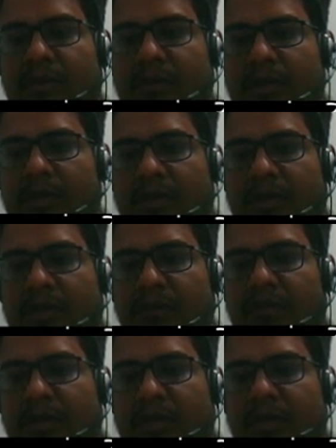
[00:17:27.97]
And if
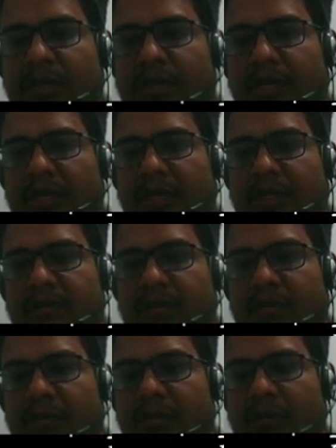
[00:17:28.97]
I take x
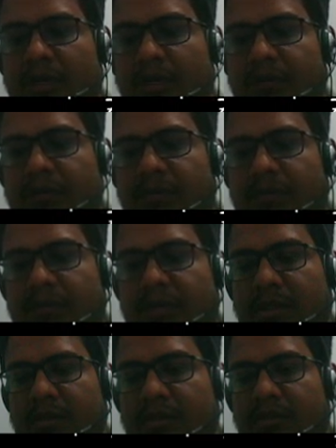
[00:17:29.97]
equal to half,
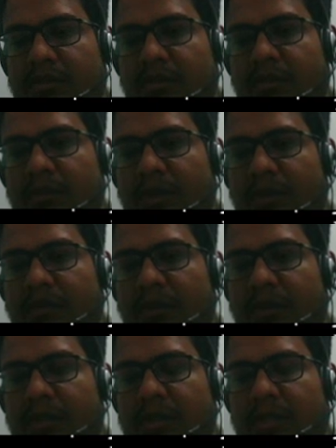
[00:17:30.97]
then also y we
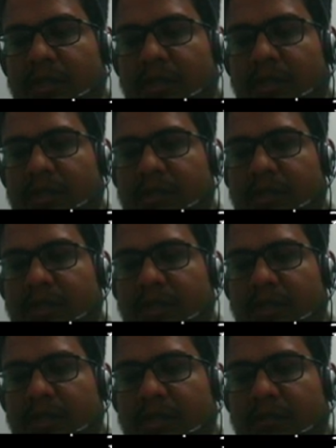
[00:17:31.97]
can take it as any
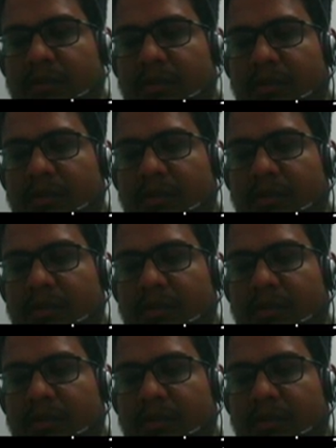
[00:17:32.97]
real number.